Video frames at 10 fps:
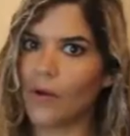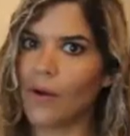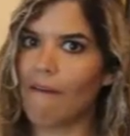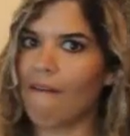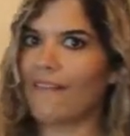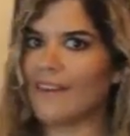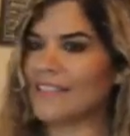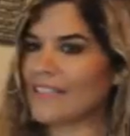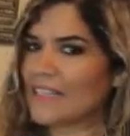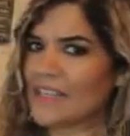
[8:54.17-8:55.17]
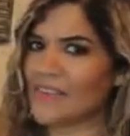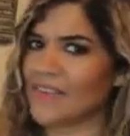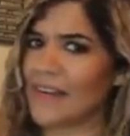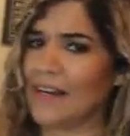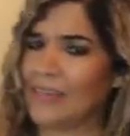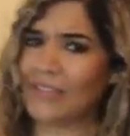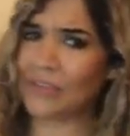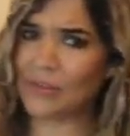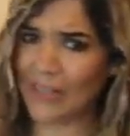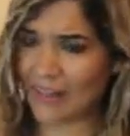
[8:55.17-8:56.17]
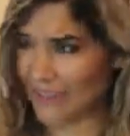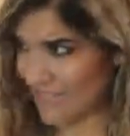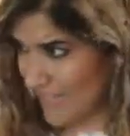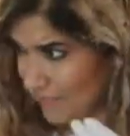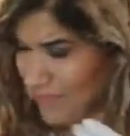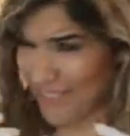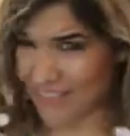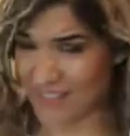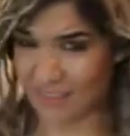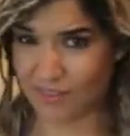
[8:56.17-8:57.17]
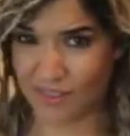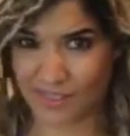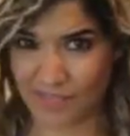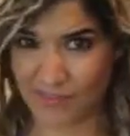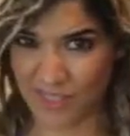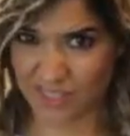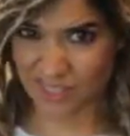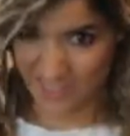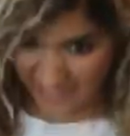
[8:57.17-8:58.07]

I didn't leave this very long at all. I left it 10 minutes and I thought I'd just have a look under the